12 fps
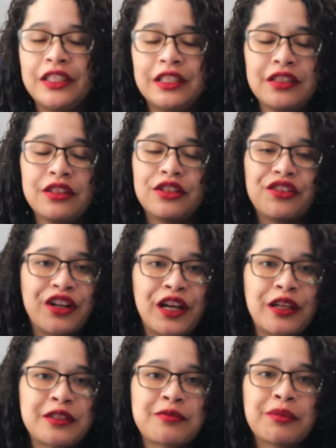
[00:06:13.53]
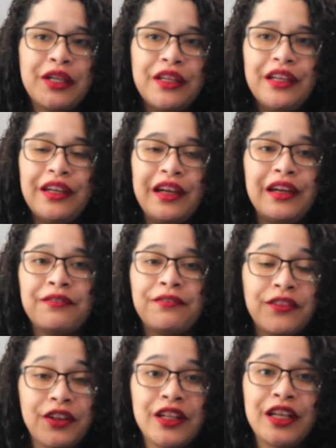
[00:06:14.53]
easy to grasp, and
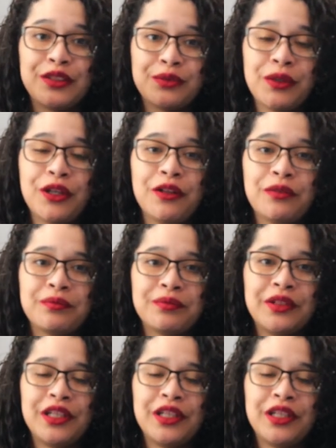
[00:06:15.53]
fun as well.